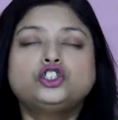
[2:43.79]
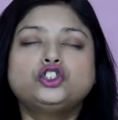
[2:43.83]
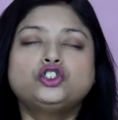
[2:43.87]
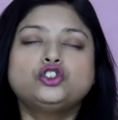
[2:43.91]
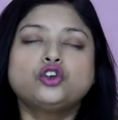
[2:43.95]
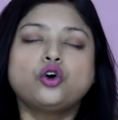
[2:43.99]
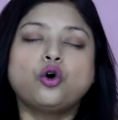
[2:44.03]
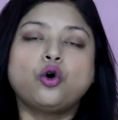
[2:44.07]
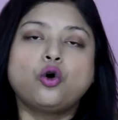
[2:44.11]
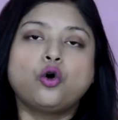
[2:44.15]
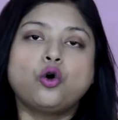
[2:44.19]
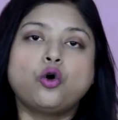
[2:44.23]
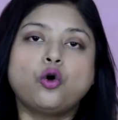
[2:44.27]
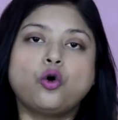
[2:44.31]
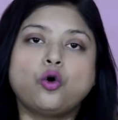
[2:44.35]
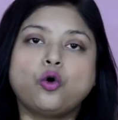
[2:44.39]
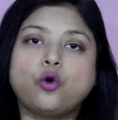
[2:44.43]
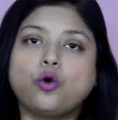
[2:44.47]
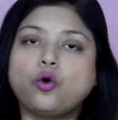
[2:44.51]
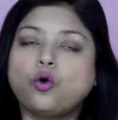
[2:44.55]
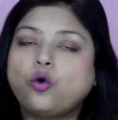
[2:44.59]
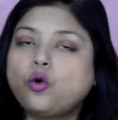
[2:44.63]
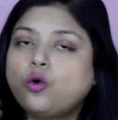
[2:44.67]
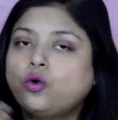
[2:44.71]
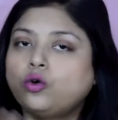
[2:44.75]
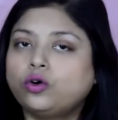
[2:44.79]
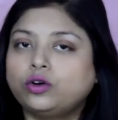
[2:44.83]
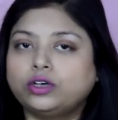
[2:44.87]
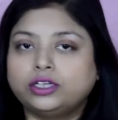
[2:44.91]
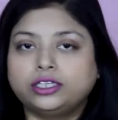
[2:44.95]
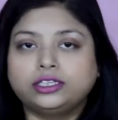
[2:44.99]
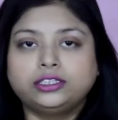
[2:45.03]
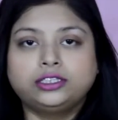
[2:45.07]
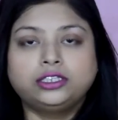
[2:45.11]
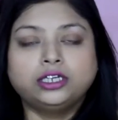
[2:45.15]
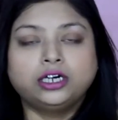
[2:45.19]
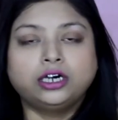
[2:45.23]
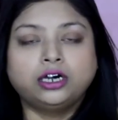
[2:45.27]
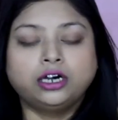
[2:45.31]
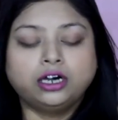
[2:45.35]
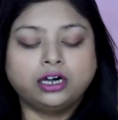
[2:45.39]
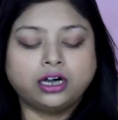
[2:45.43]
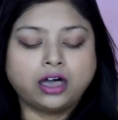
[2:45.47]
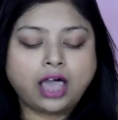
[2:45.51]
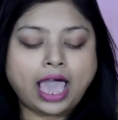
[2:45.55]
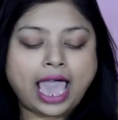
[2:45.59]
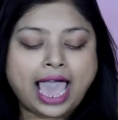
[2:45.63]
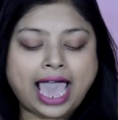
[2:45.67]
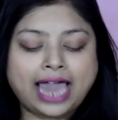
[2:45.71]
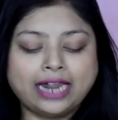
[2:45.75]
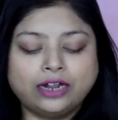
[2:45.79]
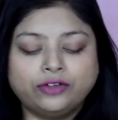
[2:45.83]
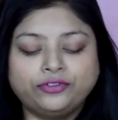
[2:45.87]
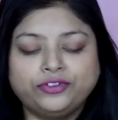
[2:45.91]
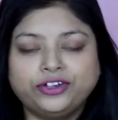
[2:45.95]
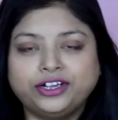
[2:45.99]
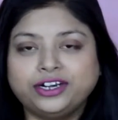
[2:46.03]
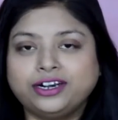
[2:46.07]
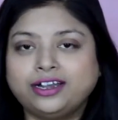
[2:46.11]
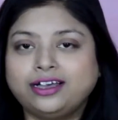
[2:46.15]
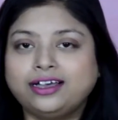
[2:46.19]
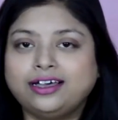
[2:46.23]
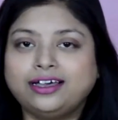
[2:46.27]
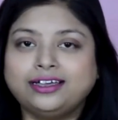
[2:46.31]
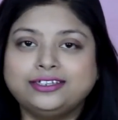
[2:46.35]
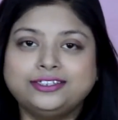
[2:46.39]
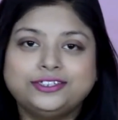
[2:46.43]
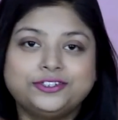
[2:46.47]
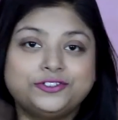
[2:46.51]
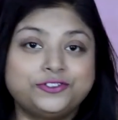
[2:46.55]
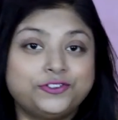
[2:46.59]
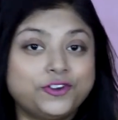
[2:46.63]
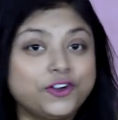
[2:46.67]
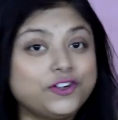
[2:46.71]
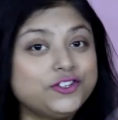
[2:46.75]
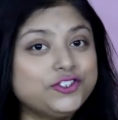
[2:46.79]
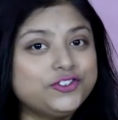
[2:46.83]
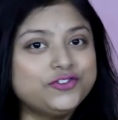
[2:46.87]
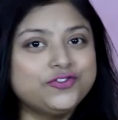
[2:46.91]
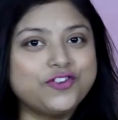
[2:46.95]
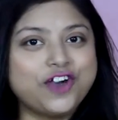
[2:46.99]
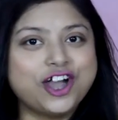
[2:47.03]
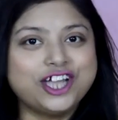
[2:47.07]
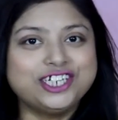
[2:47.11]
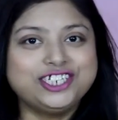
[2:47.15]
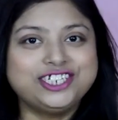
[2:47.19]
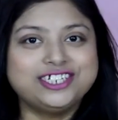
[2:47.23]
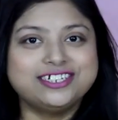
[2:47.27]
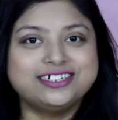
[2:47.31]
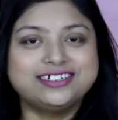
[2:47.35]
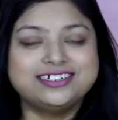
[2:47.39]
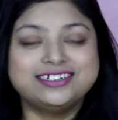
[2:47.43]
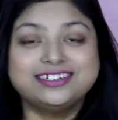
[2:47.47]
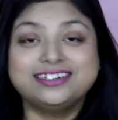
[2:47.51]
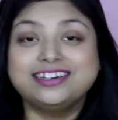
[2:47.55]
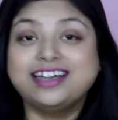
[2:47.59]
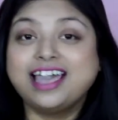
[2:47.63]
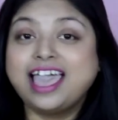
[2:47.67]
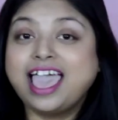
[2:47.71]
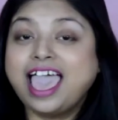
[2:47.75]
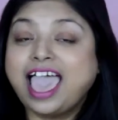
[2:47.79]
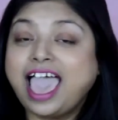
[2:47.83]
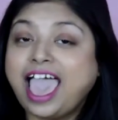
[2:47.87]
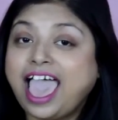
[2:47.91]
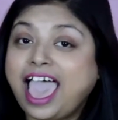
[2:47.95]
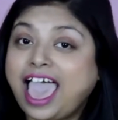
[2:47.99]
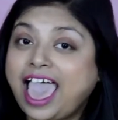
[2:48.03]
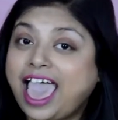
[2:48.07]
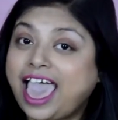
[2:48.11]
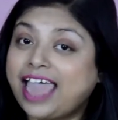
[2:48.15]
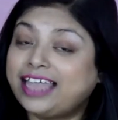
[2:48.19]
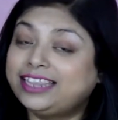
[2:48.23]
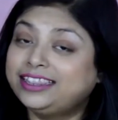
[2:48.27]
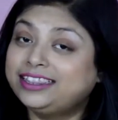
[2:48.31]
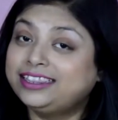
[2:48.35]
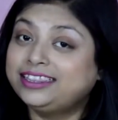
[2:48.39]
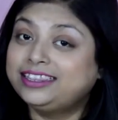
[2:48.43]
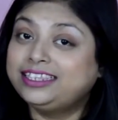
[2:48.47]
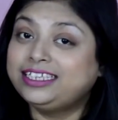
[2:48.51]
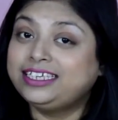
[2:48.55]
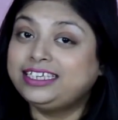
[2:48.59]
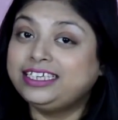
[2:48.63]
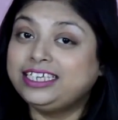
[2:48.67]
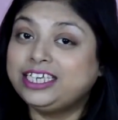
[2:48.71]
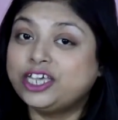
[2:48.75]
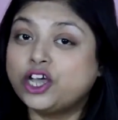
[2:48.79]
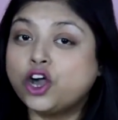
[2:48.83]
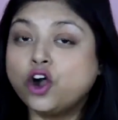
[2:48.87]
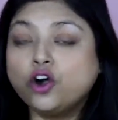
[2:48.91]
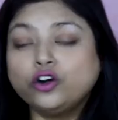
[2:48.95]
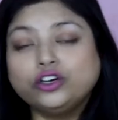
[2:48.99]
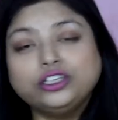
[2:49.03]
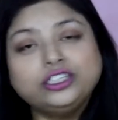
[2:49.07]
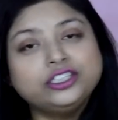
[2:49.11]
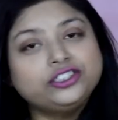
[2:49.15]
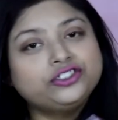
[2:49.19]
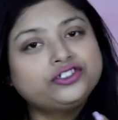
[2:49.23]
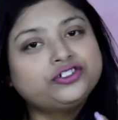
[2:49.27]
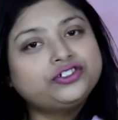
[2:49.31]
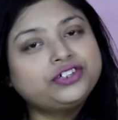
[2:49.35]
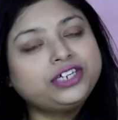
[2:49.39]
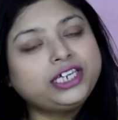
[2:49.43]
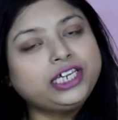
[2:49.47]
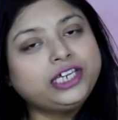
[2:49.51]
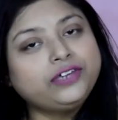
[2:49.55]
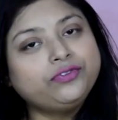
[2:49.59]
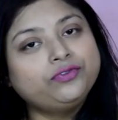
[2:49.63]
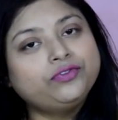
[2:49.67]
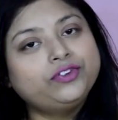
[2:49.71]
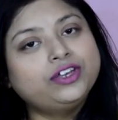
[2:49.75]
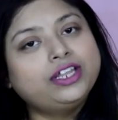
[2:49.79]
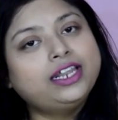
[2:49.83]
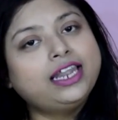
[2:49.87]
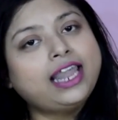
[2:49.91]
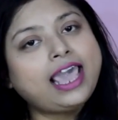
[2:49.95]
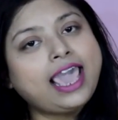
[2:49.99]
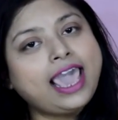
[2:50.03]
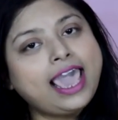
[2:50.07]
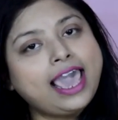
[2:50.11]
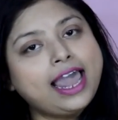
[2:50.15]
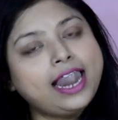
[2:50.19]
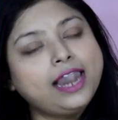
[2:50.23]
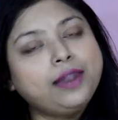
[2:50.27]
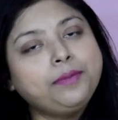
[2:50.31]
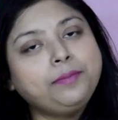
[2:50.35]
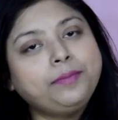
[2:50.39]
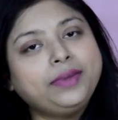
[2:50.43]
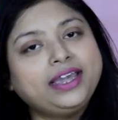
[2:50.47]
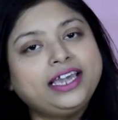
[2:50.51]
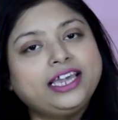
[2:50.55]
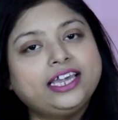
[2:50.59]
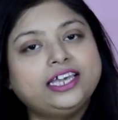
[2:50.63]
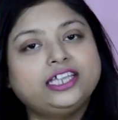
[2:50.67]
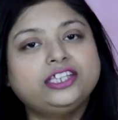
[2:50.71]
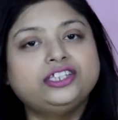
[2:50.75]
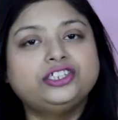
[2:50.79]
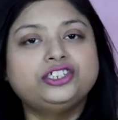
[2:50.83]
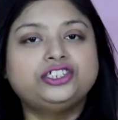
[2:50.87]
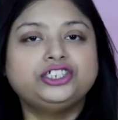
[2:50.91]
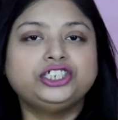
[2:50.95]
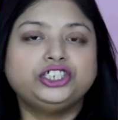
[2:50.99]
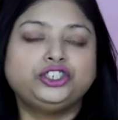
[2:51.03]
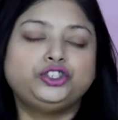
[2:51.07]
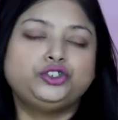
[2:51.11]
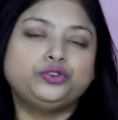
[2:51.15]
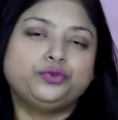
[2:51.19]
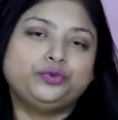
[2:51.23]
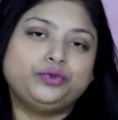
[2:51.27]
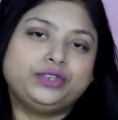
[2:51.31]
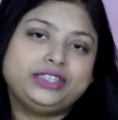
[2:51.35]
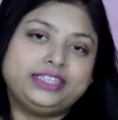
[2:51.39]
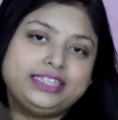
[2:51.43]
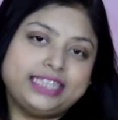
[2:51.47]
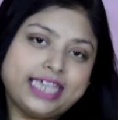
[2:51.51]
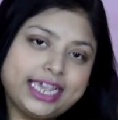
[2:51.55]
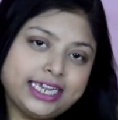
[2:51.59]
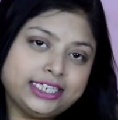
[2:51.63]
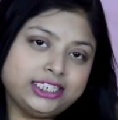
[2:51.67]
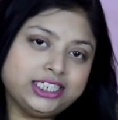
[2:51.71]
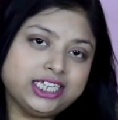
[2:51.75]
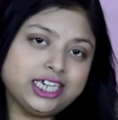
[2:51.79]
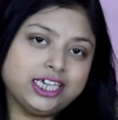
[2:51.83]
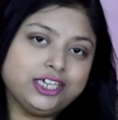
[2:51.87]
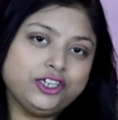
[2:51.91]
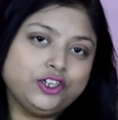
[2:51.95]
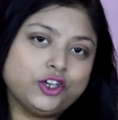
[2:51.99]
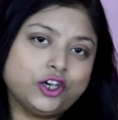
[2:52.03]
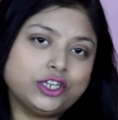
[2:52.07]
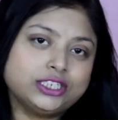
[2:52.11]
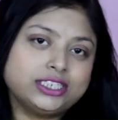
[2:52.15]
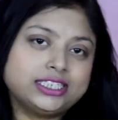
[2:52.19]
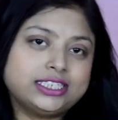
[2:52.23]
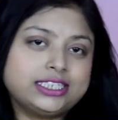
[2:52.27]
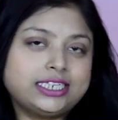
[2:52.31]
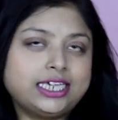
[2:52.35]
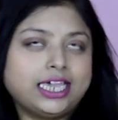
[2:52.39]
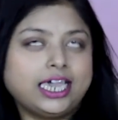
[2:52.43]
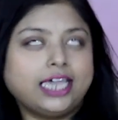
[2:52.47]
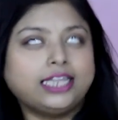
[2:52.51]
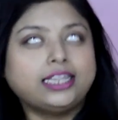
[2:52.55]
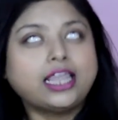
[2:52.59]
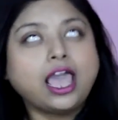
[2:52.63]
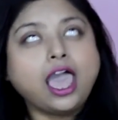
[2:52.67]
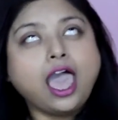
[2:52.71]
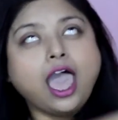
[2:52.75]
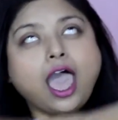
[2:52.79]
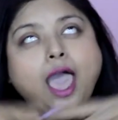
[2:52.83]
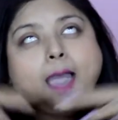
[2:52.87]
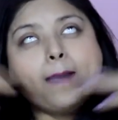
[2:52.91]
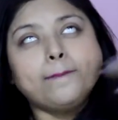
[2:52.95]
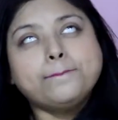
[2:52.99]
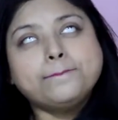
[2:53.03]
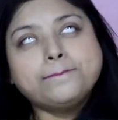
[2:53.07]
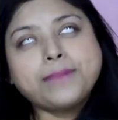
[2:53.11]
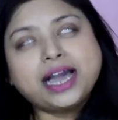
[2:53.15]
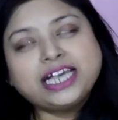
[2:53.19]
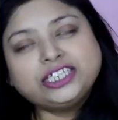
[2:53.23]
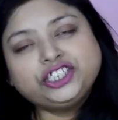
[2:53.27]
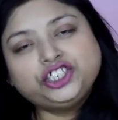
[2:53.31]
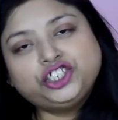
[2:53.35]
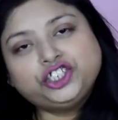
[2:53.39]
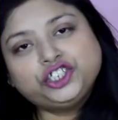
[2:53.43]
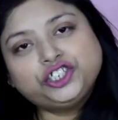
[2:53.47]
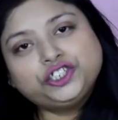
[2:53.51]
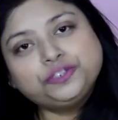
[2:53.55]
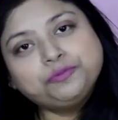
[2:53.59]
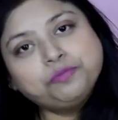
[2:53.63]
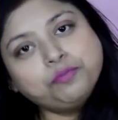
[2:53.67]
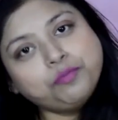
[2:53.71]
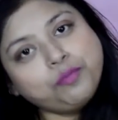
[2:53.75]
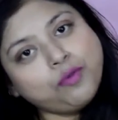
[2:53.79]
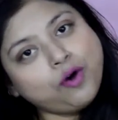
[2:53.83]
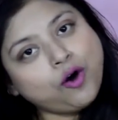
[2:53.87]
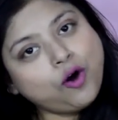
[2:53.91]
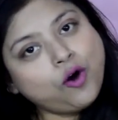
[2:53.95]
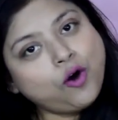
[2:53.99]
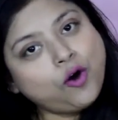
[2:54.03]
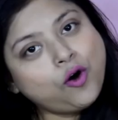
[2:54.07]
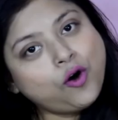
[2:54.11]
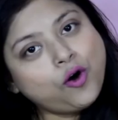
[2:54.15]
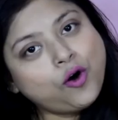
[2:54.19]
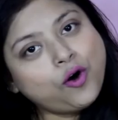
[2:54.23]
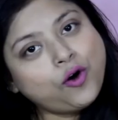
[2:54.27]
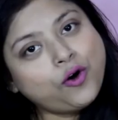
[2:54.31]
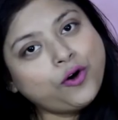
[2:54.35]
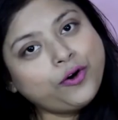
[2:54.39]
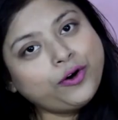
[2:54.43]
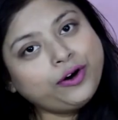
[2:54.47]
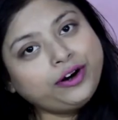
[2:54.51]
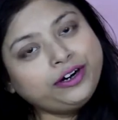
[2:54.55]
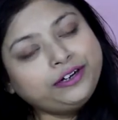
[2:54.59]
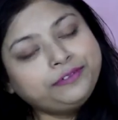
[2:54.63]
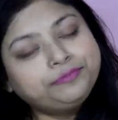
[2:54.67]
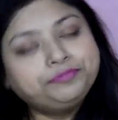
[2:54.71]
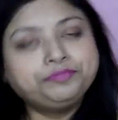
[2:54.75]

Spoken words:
So the aloe vera, the rose water, and the coconut cream will help in rejuvenating your skin much more.